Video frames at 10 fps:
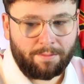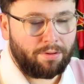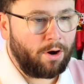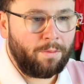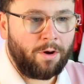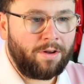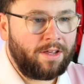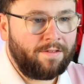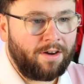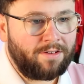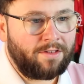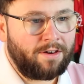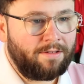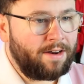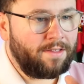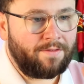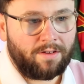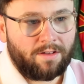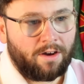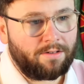promo that you guys have done around it, the
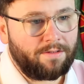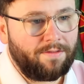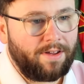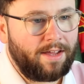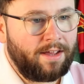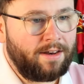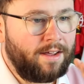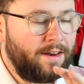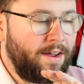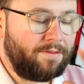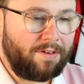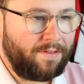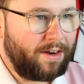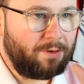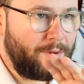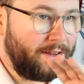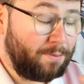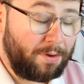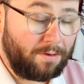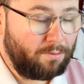photography and everything.
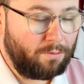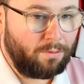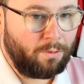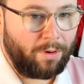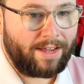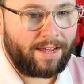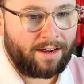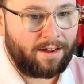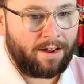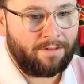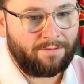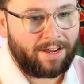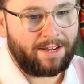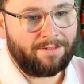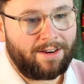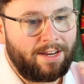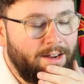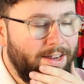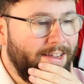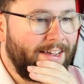It's been wicked. I really, really
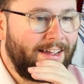like